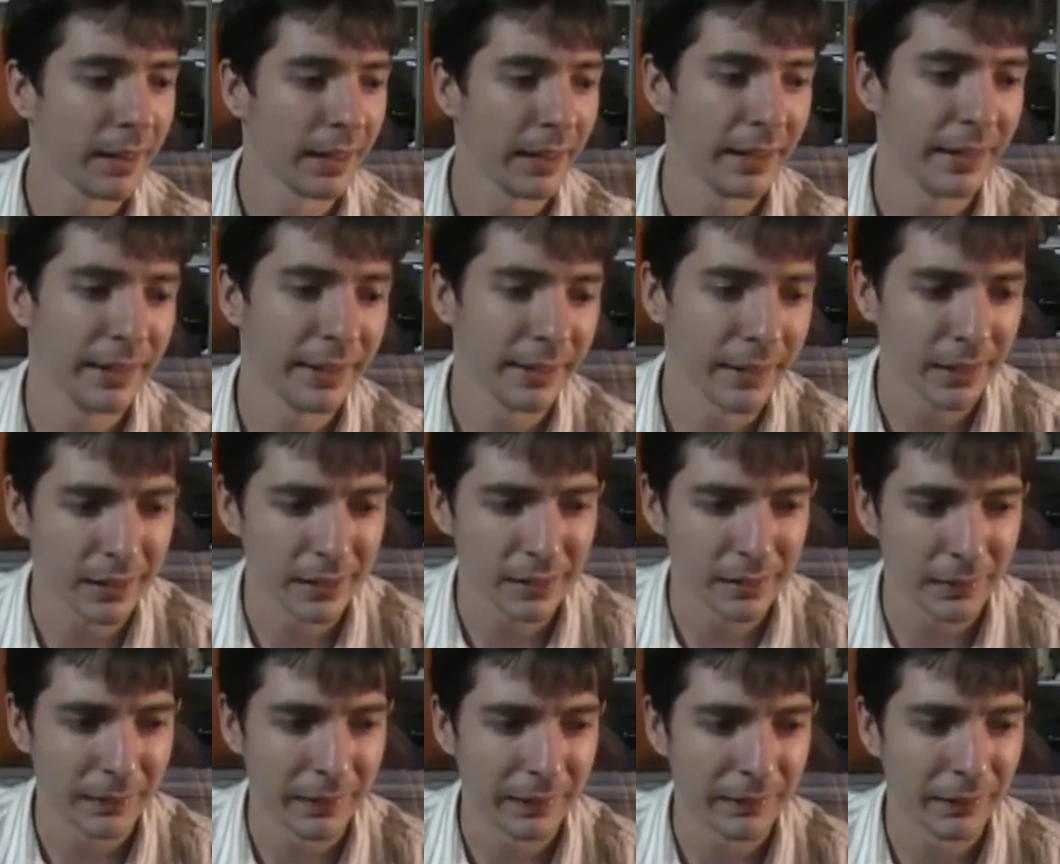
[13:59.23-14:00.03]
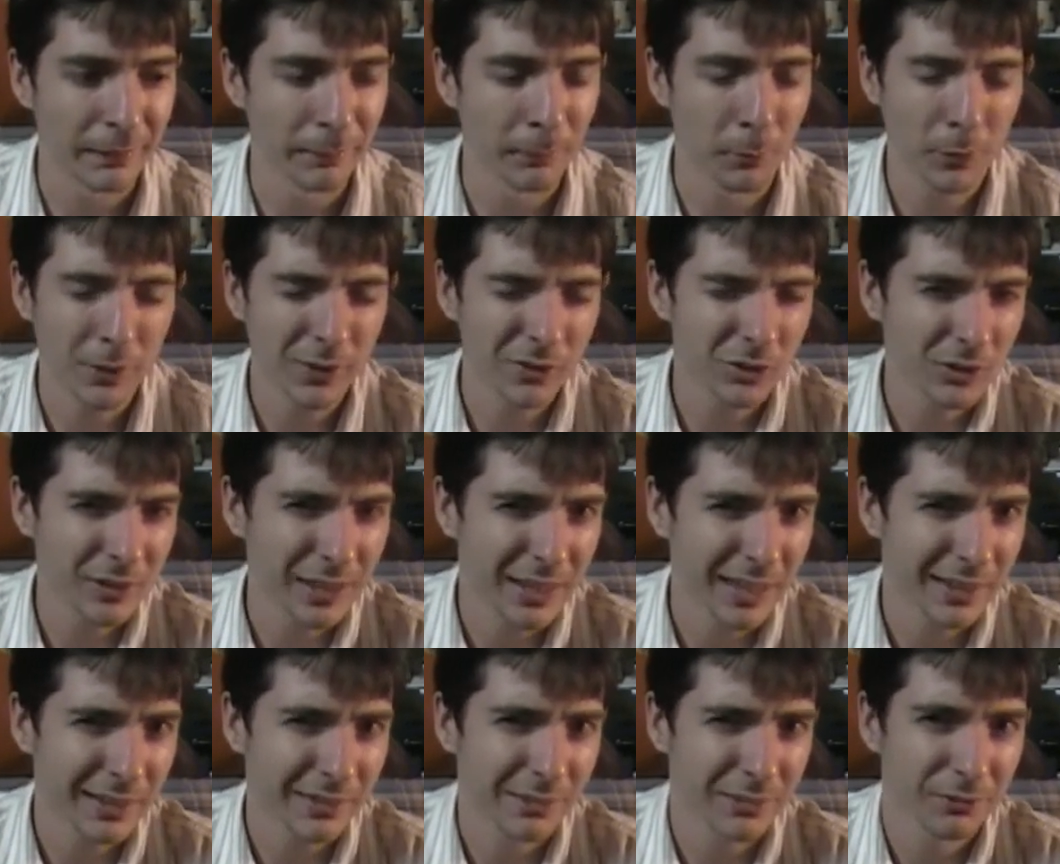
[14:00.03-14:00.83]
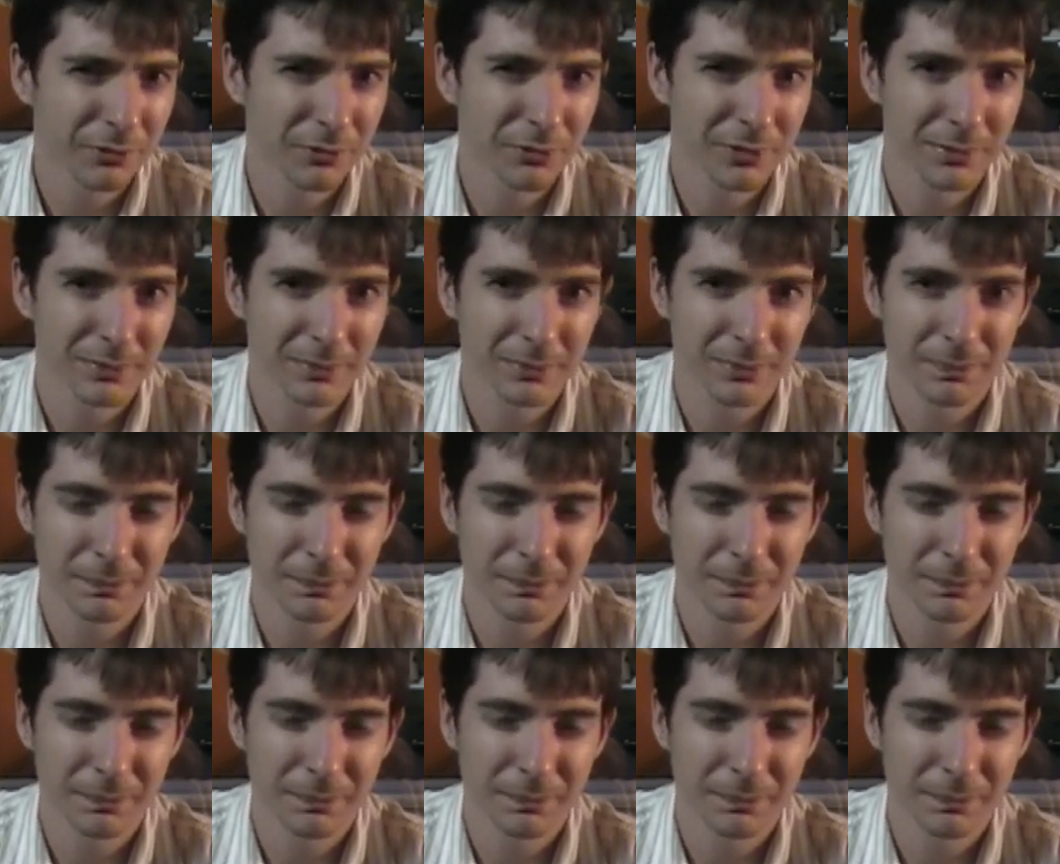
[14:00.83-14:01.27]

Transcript: And the movie just kind of